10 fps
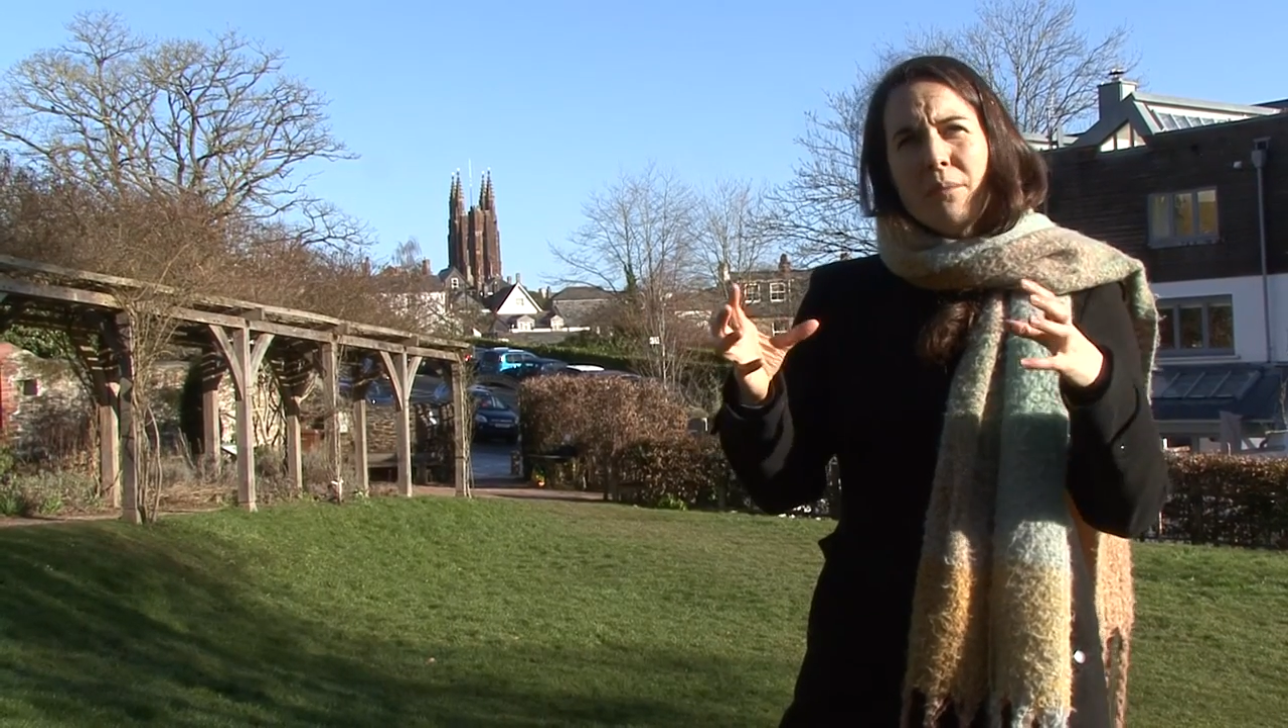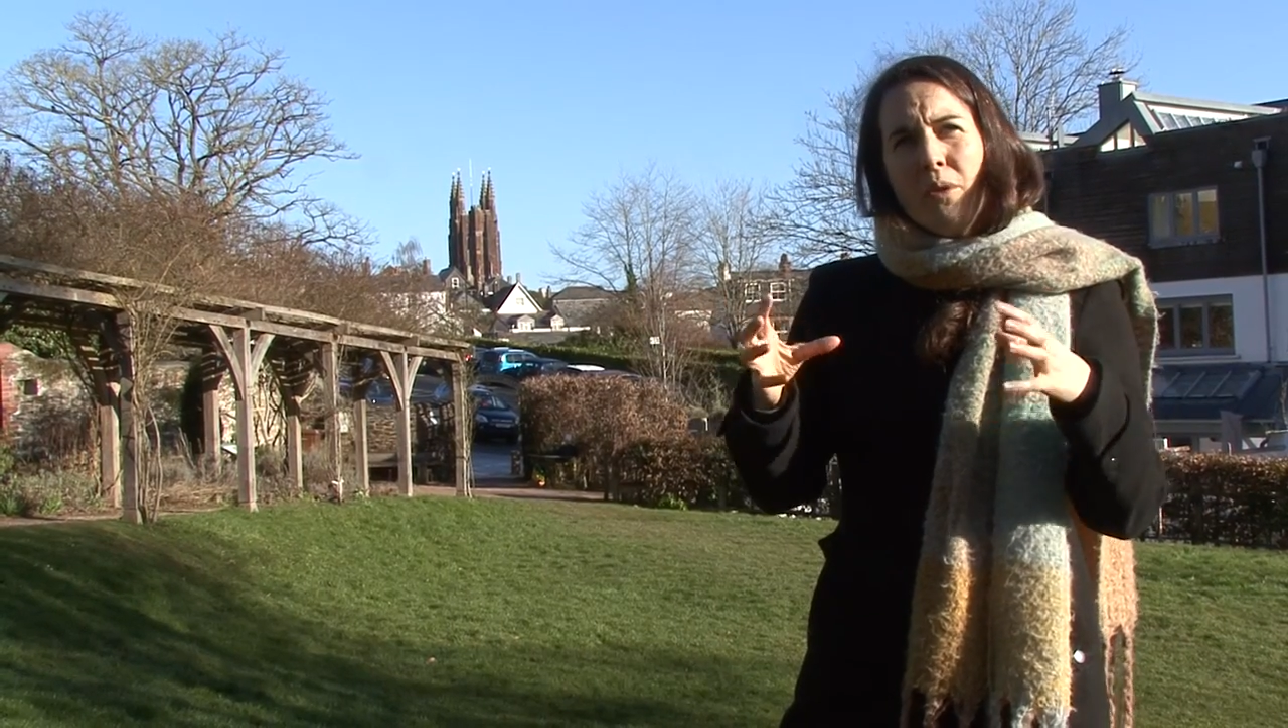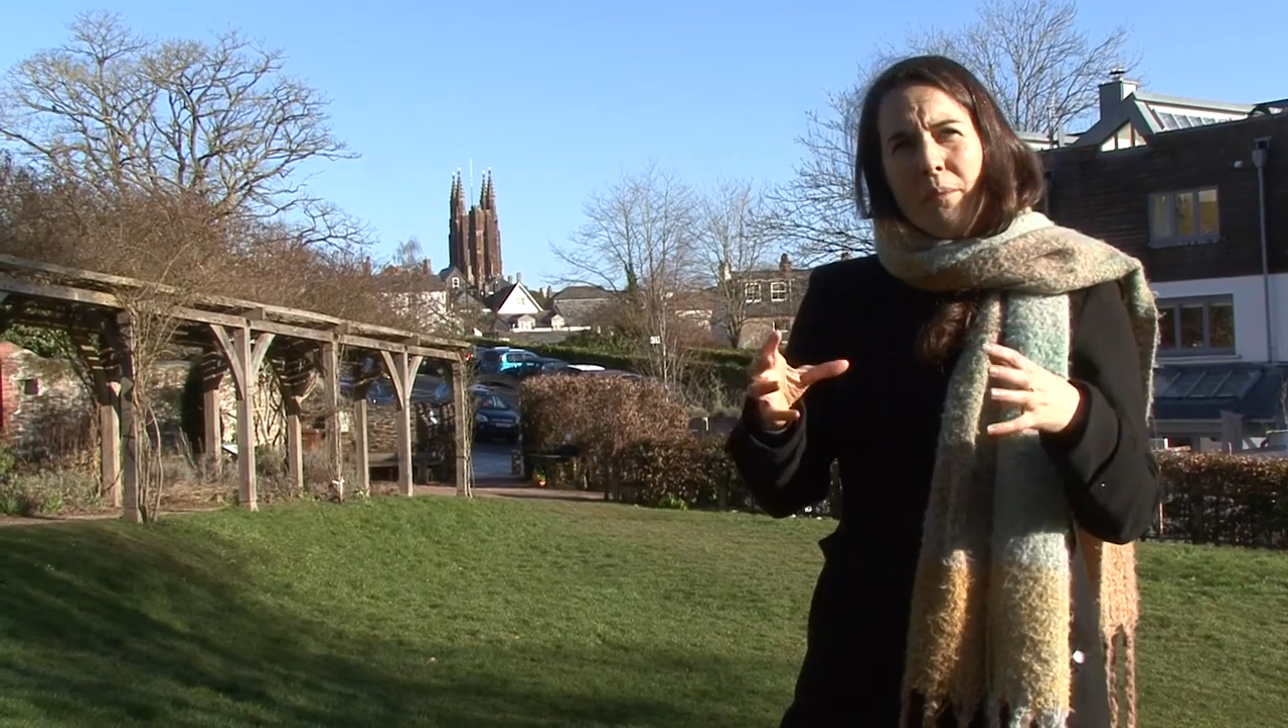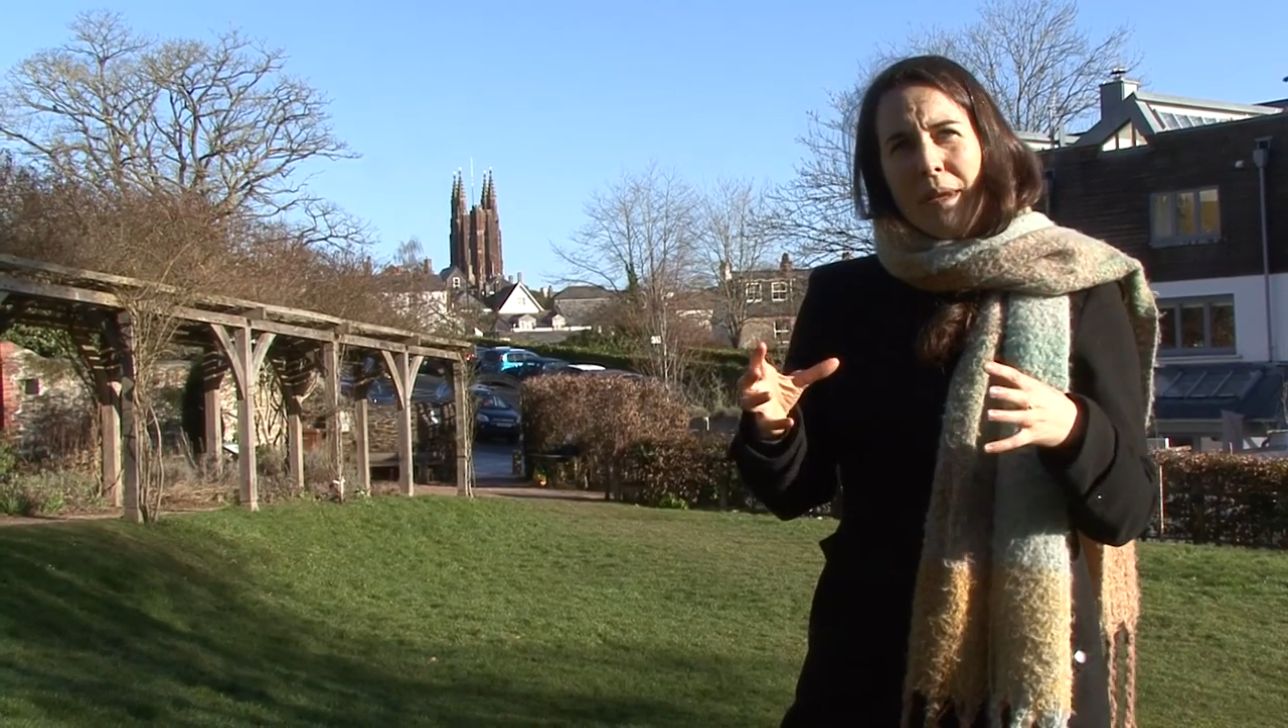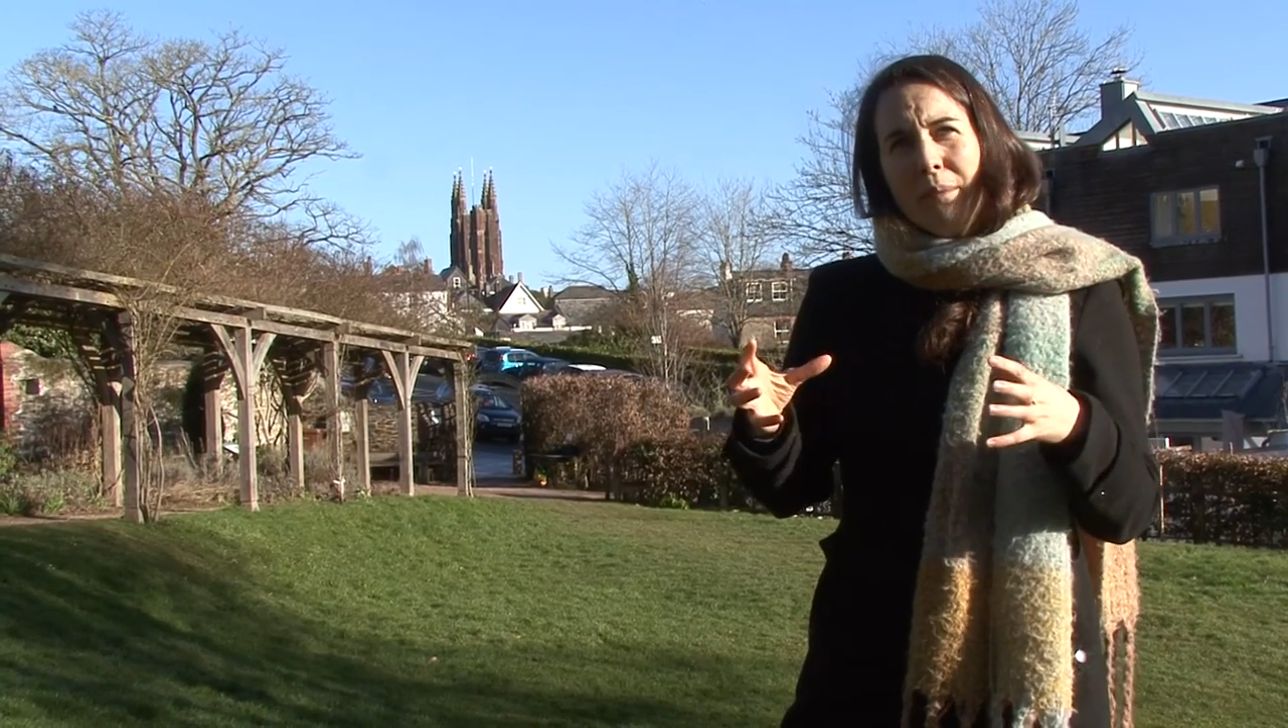
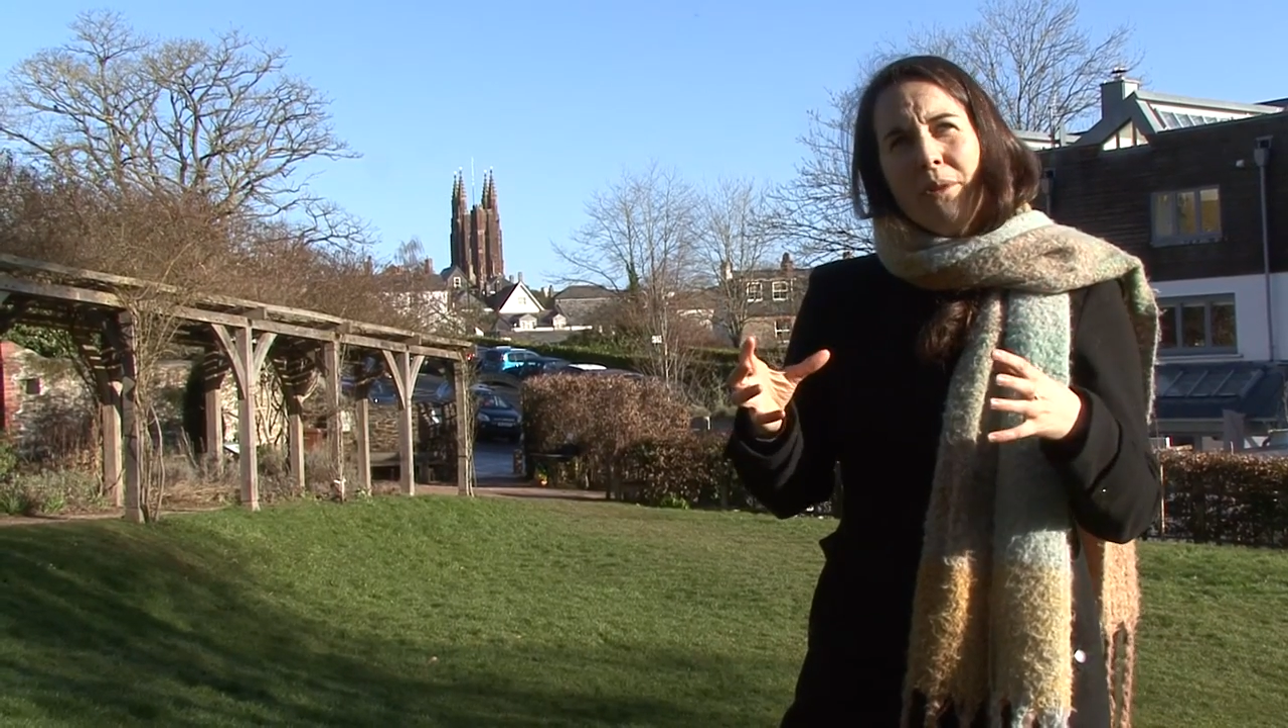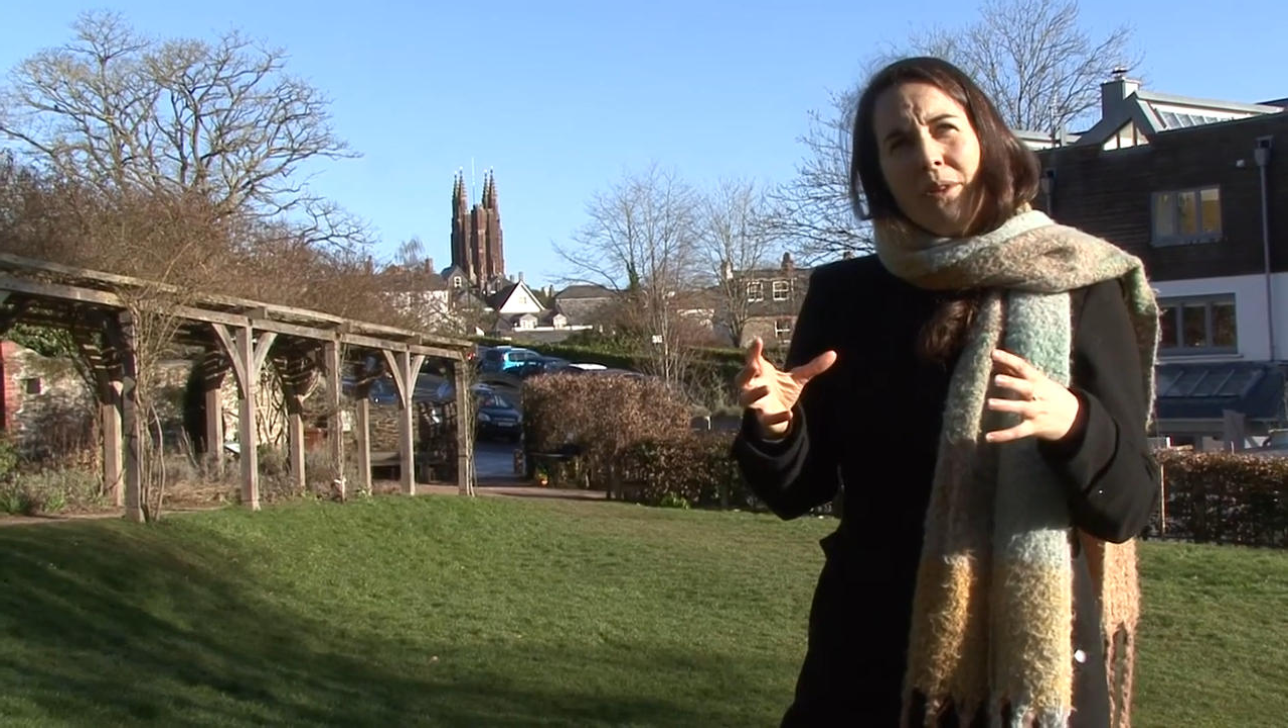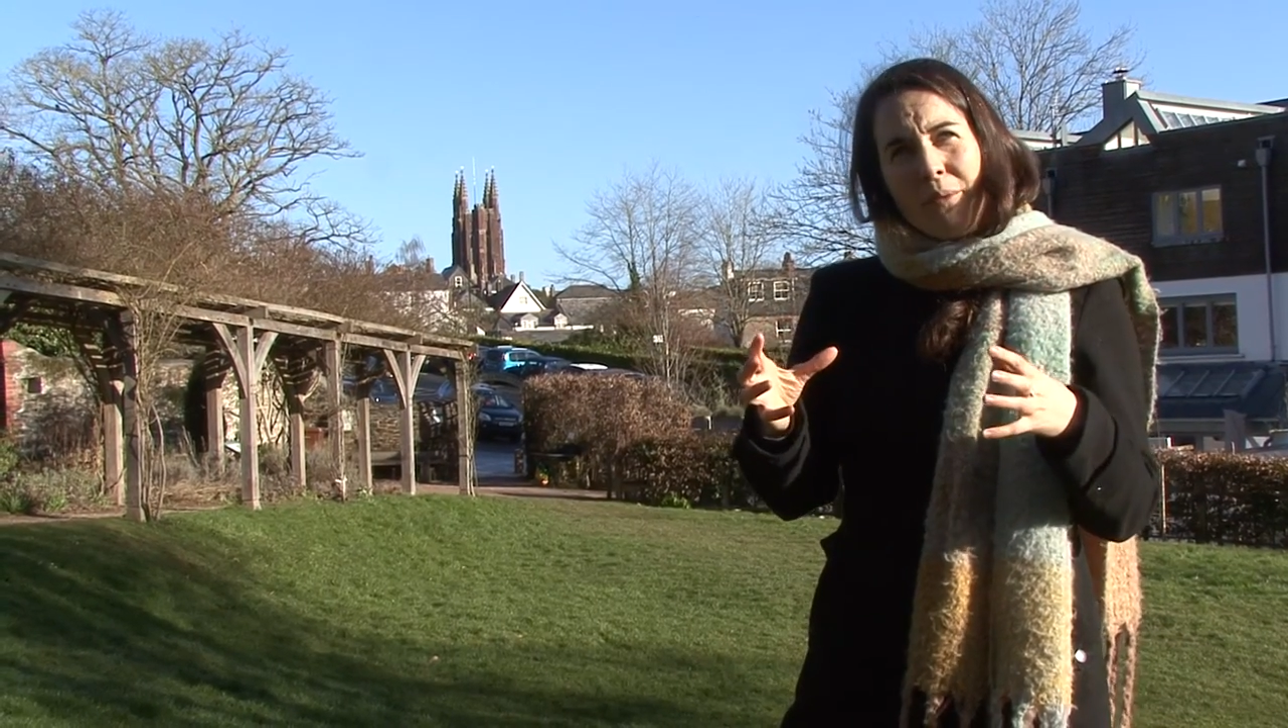more people,